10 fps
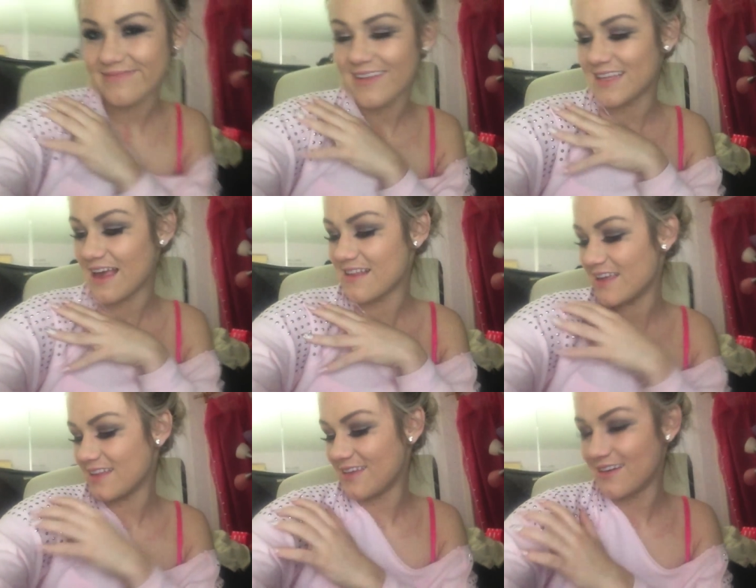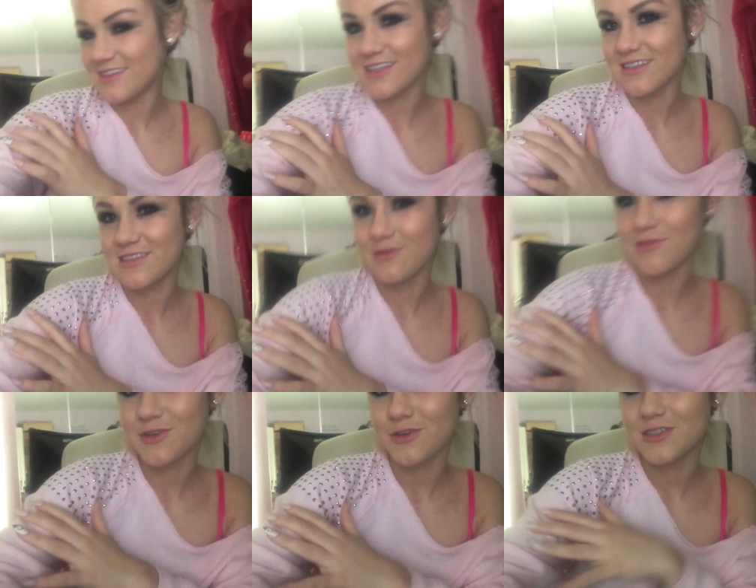It's like it's like literally just like this little
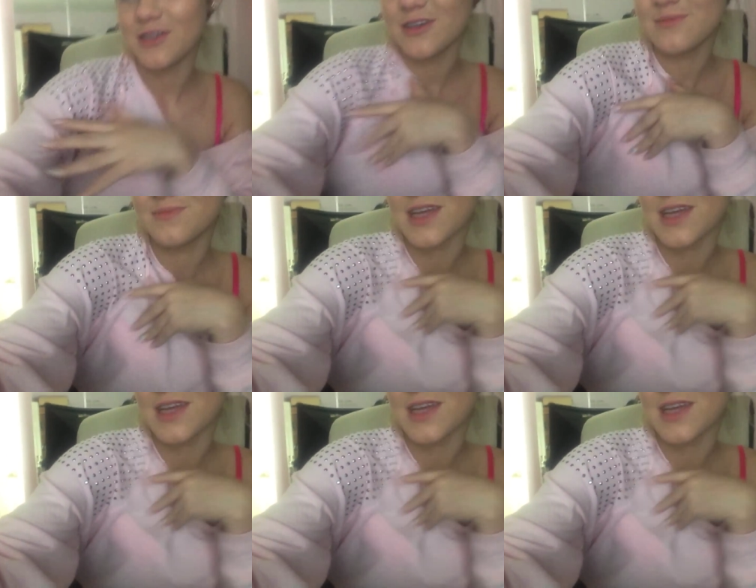Victoria's Secret.